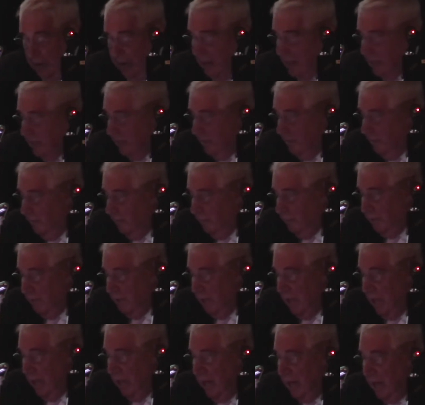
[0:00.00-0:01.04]
in
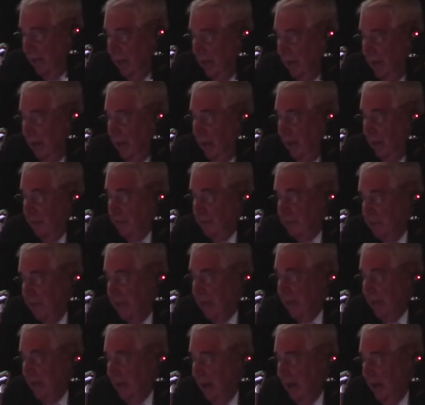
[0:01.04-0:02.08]
1959 of a
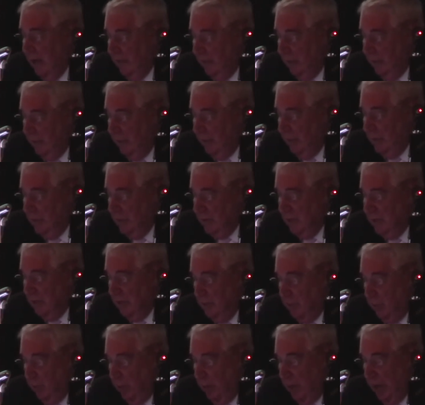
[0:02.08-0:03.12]
second novel, set in the
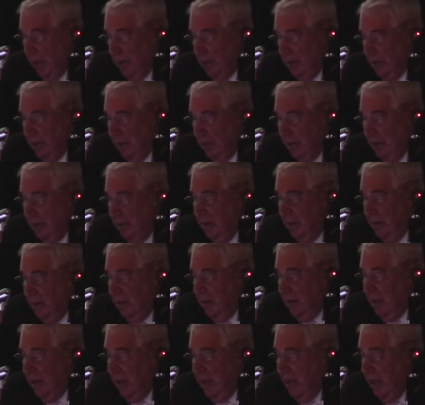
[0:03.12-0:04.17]
Borgata,
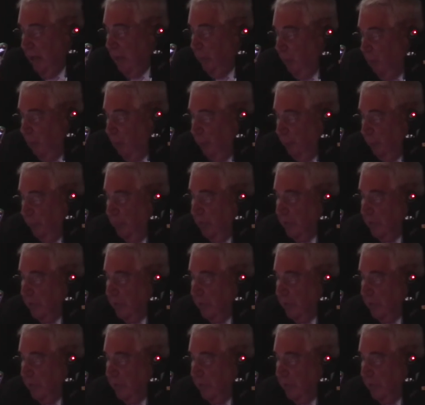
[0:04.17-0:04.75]
he wrote for